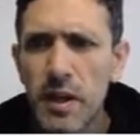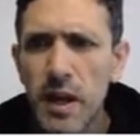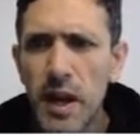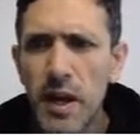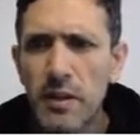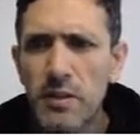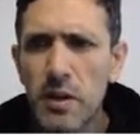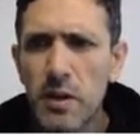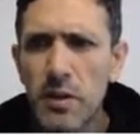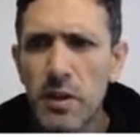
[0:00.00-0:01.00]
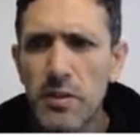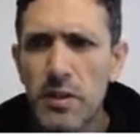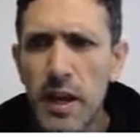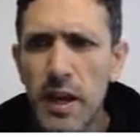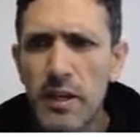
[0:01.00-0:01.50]
And so this
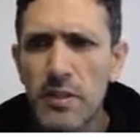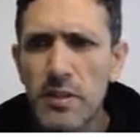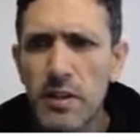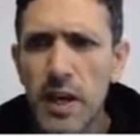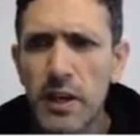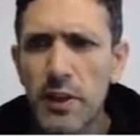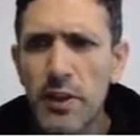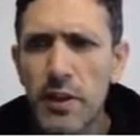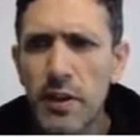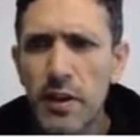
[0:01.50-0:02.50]
has length